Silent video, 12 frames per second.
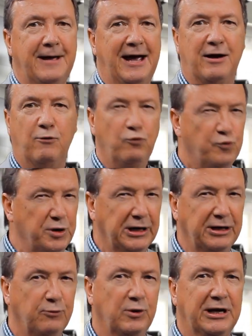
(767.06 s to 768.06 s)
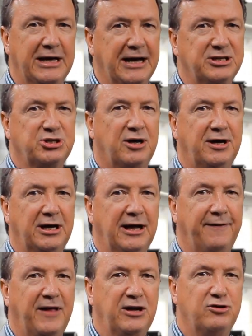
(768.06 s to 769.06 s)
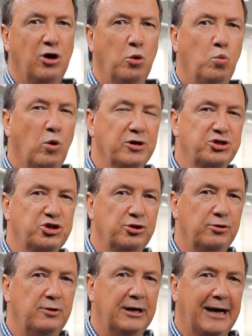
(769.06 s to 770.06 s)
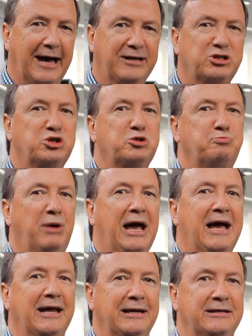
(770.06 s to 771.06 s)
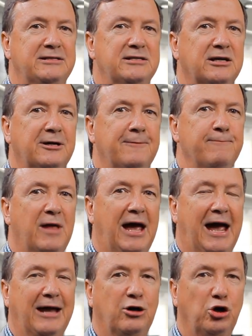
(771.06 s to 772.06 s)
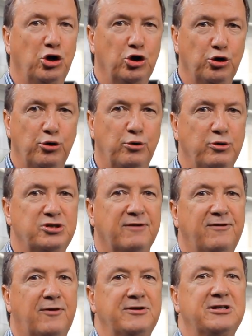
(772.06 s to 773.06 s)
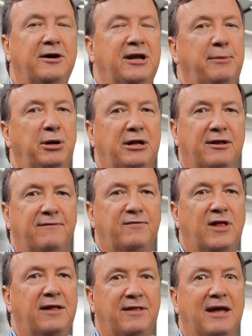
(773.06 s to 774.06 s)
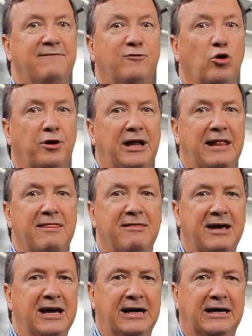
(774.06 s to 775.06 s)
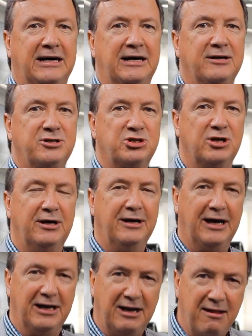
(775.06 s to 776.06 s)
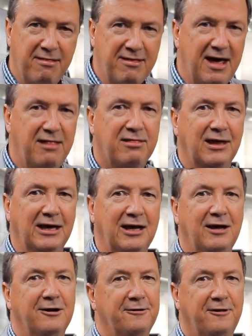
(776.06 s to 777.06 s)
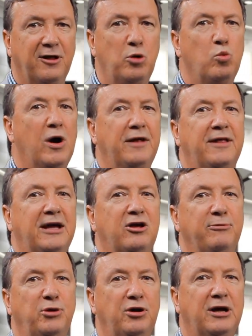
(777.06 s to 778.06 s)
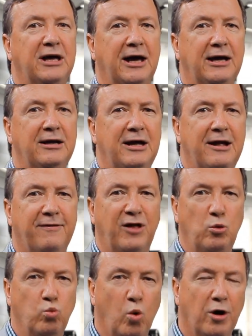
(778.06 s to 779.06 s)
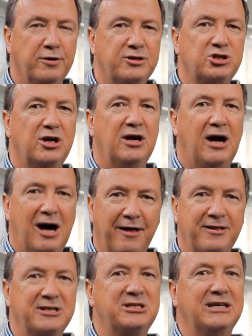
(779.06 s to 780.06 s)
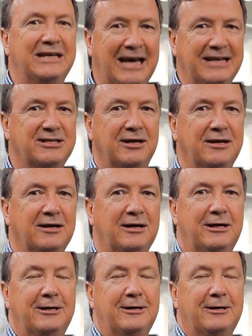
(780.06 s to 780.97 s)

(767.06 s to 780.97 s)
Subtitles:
and really, really exciting. And they don't want to expand and lose the very dynamic that they've got in their hearts and in their thinking and the way they communicate. They want others to get it.